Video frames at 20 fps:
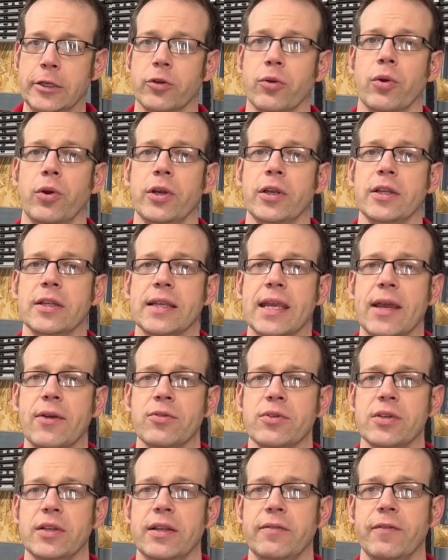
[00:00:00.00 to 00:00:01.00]
Croydon
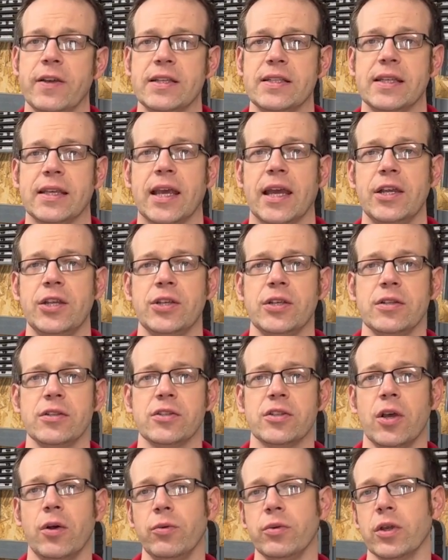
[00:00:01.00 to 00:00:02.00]
Council
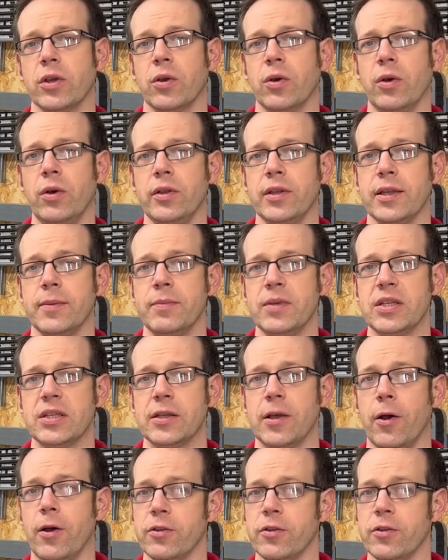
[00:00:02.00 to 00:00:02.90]
Investigations told the court that Mister